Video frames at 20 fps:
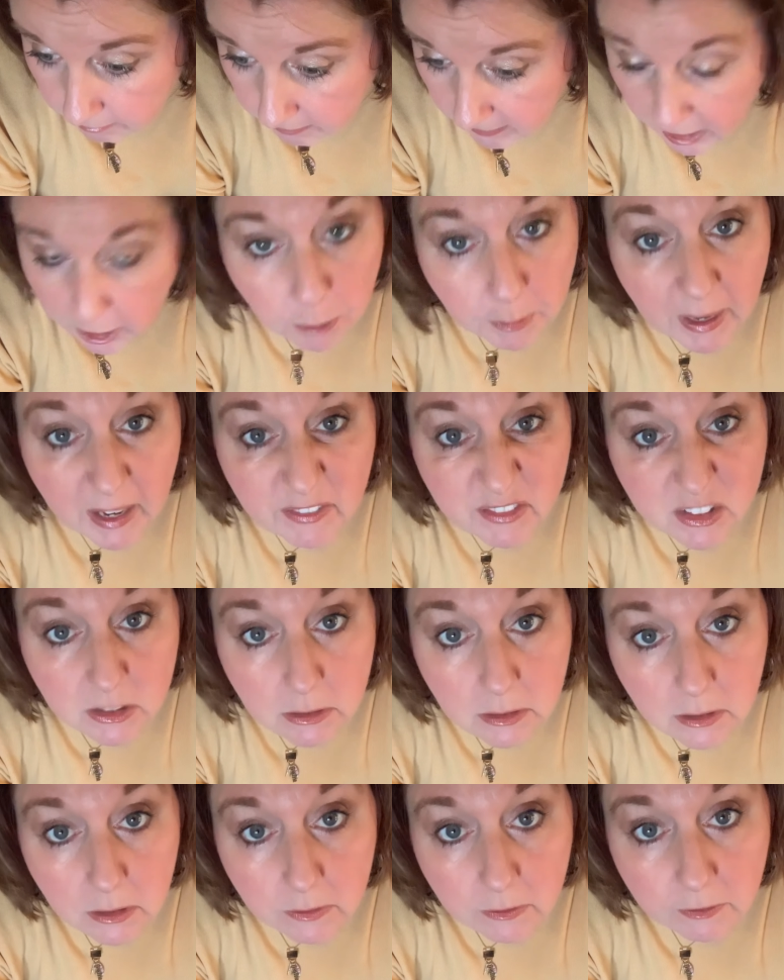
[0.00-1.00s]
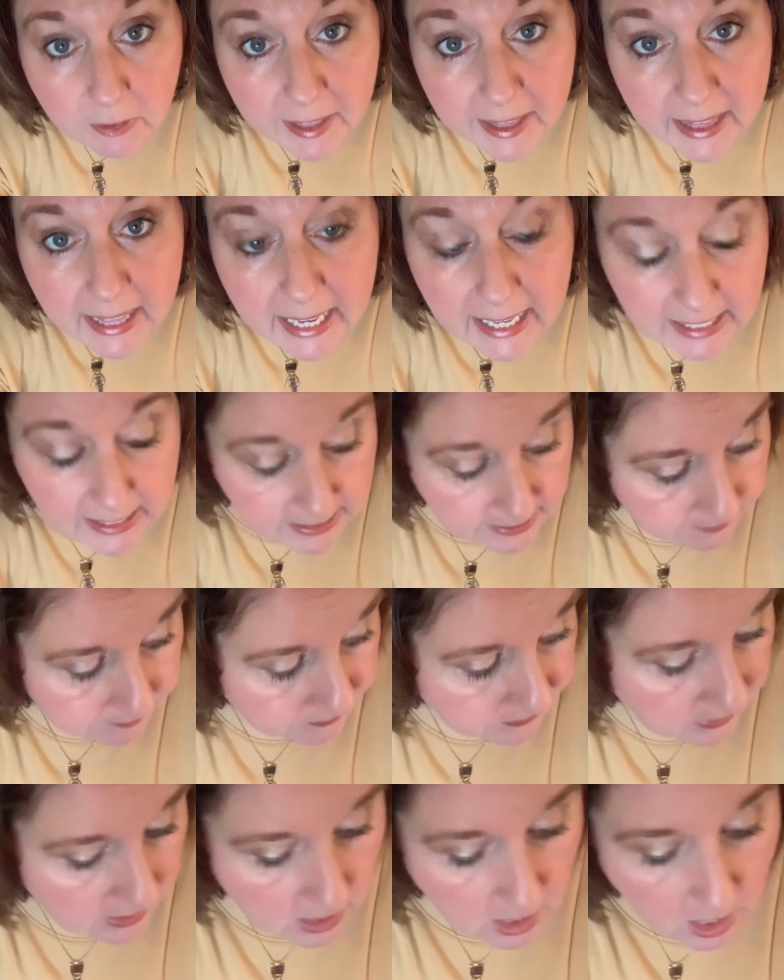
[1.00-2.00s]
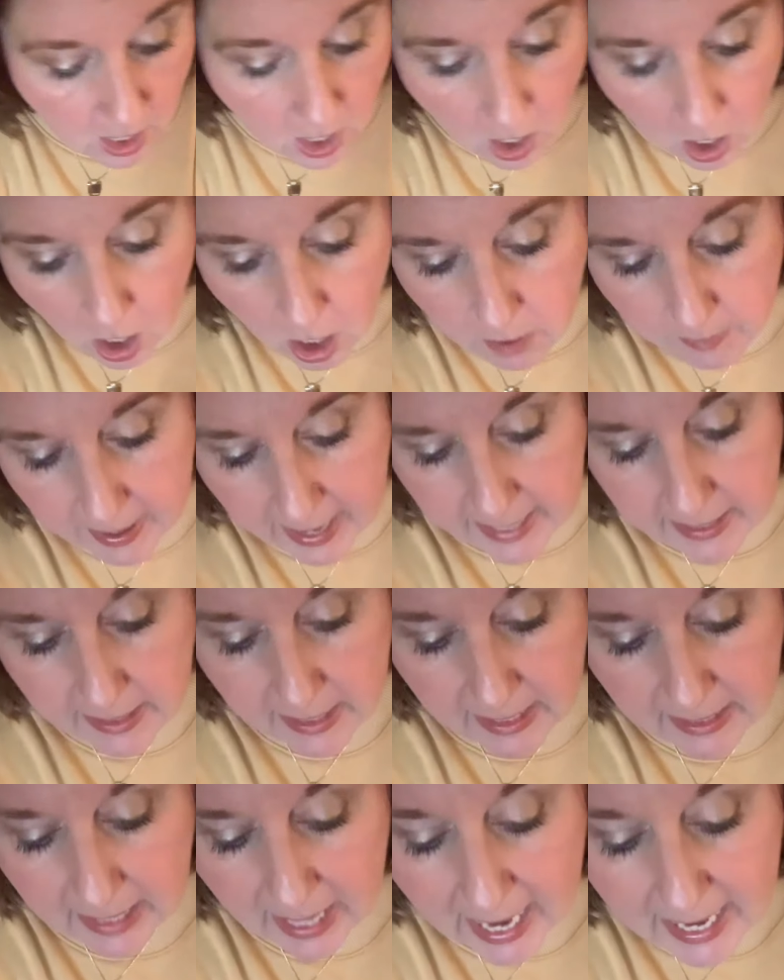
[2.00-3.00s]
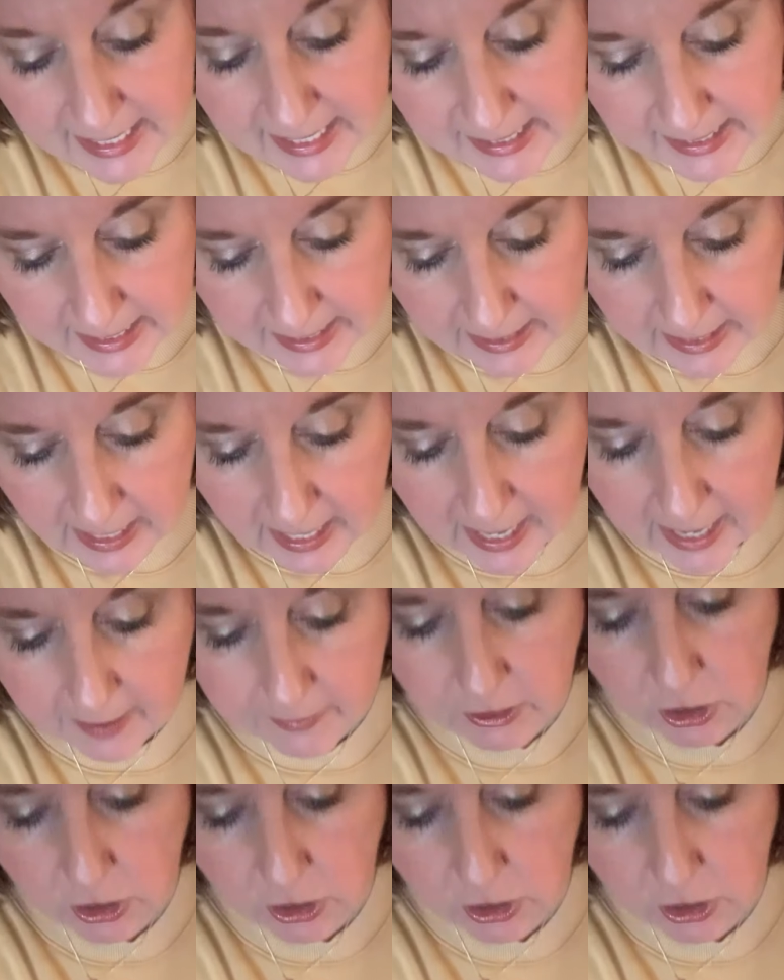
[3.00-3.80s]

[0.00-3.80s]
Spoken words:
earmuffs. Fun things. All right, the last thing that I had to